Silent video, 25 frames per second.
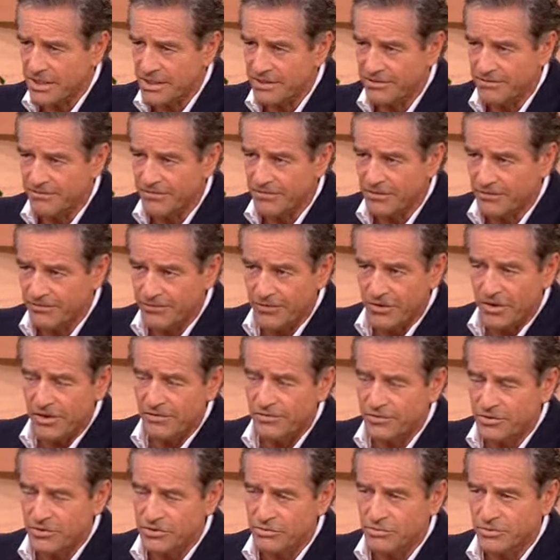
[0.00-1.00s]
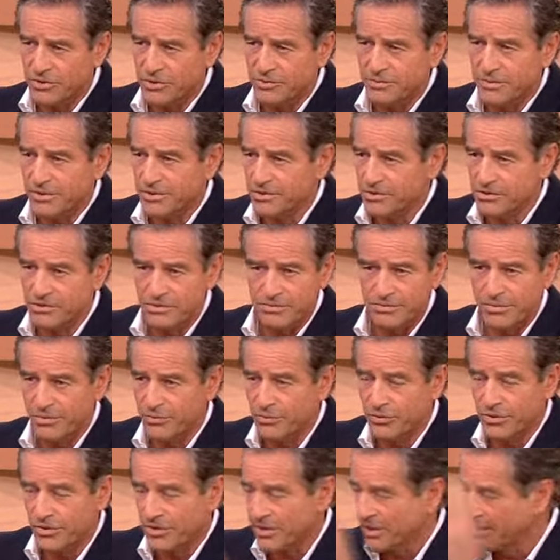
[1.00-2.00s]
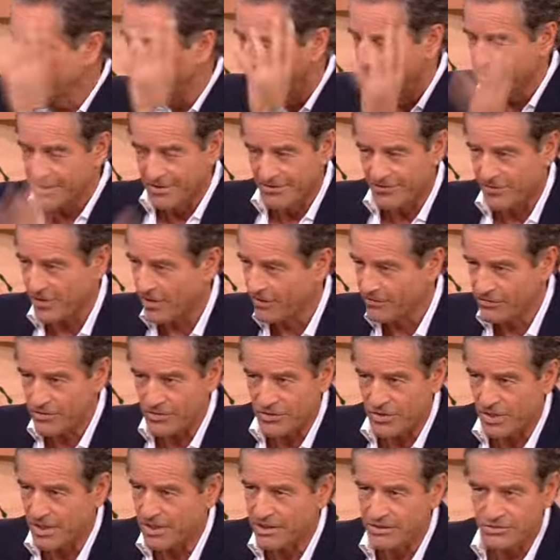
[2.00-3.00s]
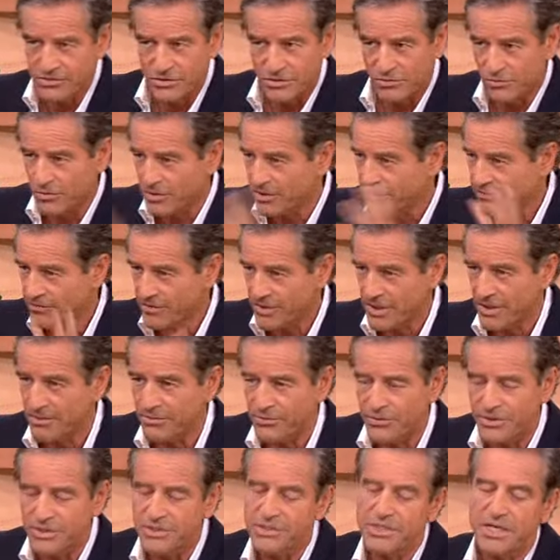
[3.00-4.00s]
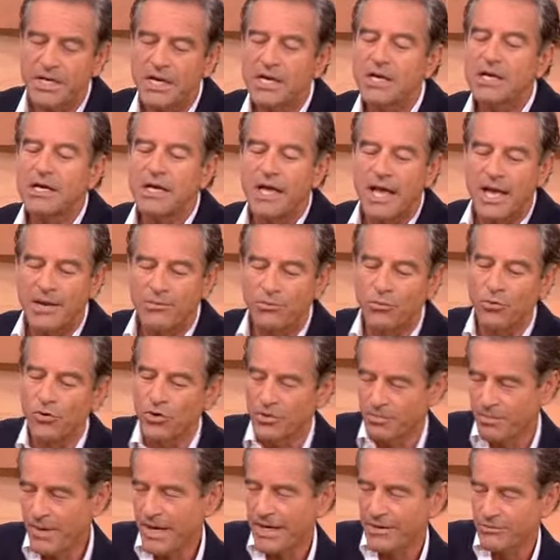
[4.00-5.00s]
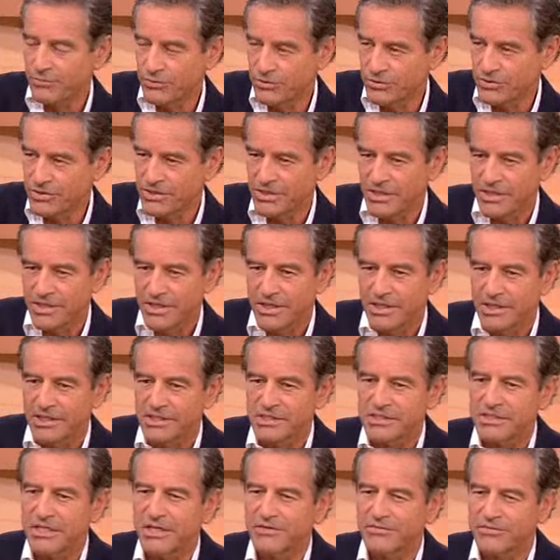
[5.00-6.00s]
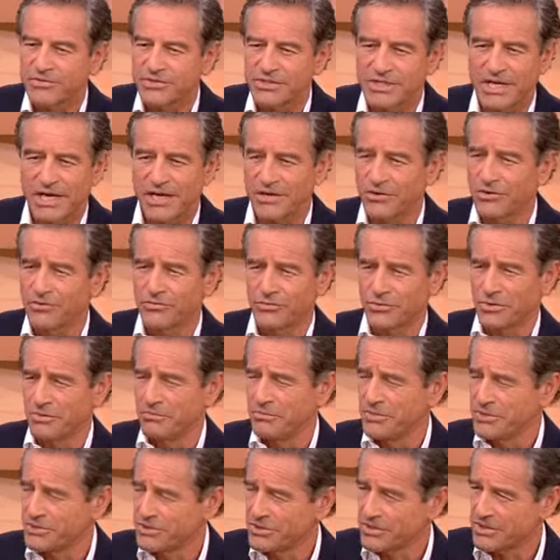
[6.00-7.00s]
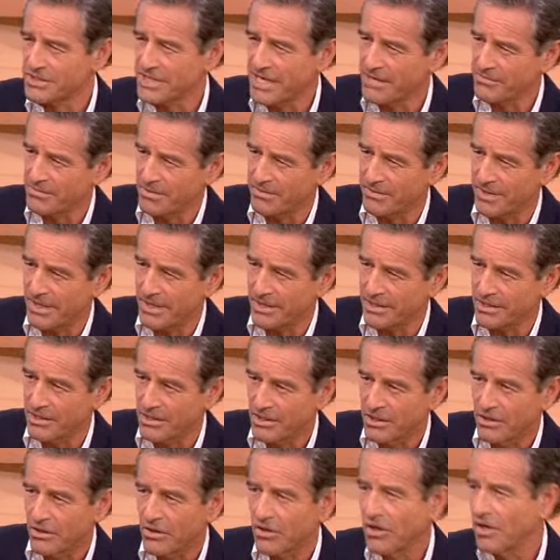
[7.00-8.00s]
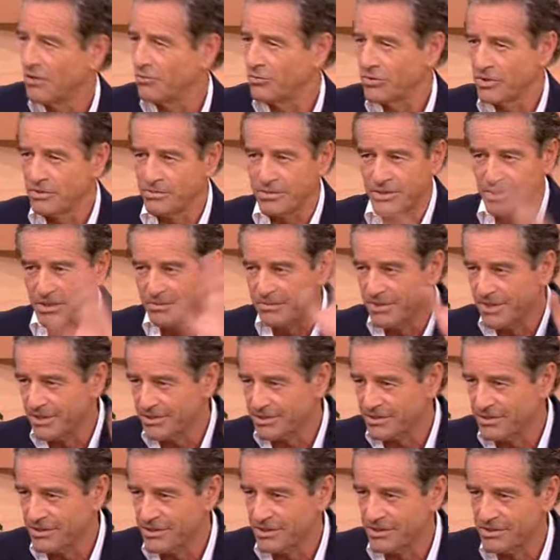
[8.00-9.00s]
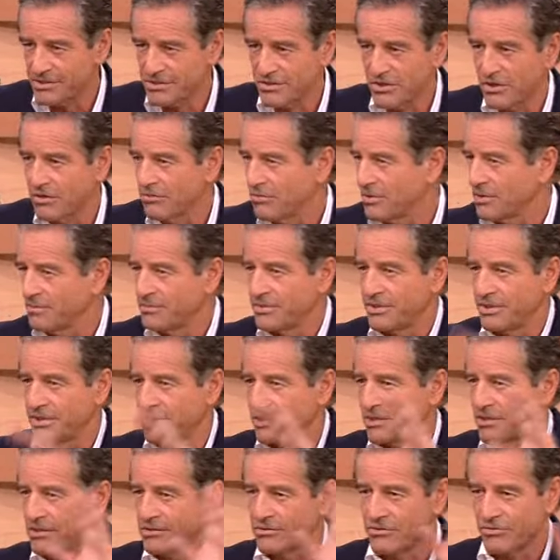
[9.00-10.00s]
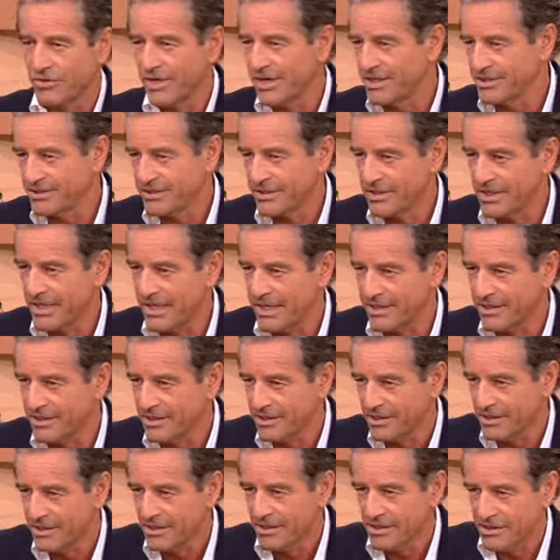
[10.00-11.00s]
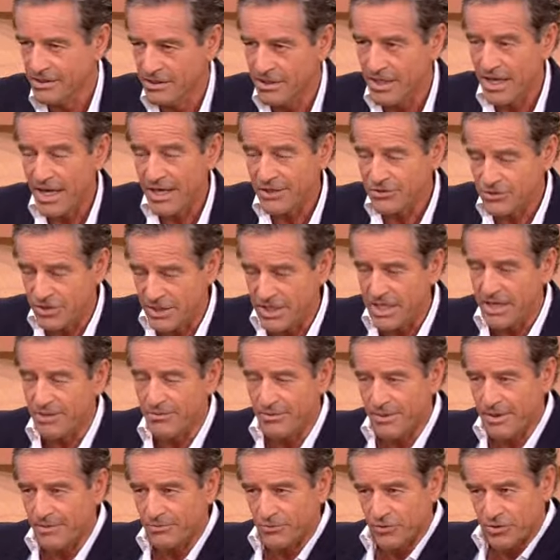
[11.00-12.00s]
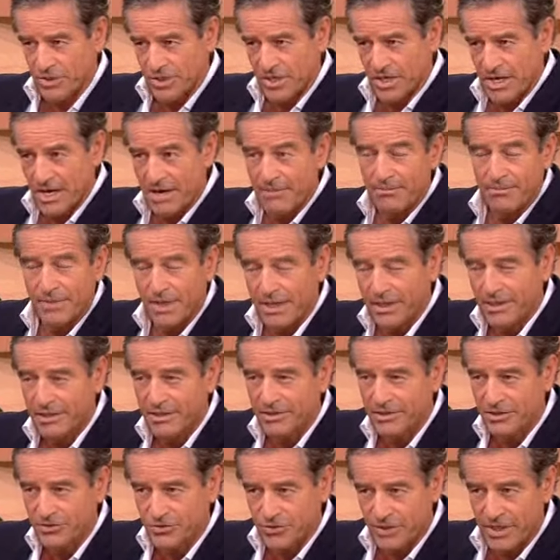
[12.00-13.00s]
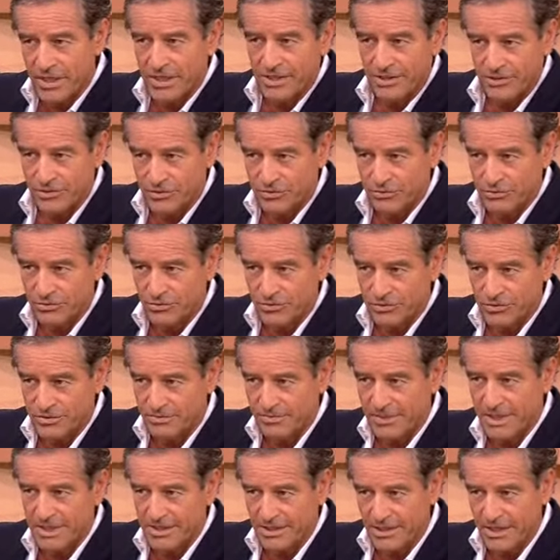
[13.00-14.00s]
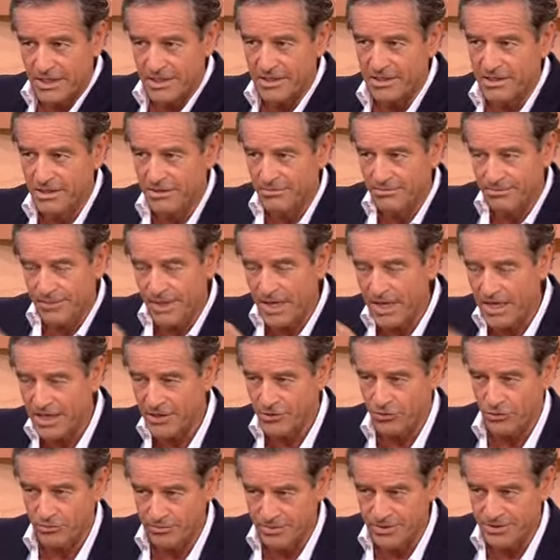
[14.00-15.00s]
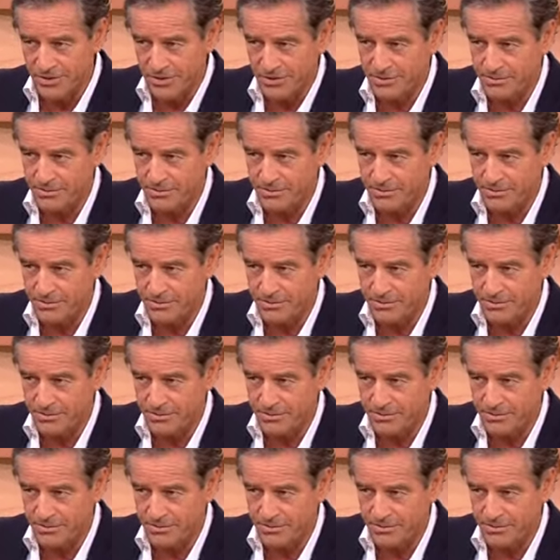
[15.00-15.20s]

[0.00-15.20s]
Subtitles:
in 5 years, I want this business to be worth 500,000 or whatever the number is, and work backwards. Instead of starting off with a mission statement about, I want to be the best at this and I want to be the greatest at that, actually come up with a number that you're heading towards and make that part of your business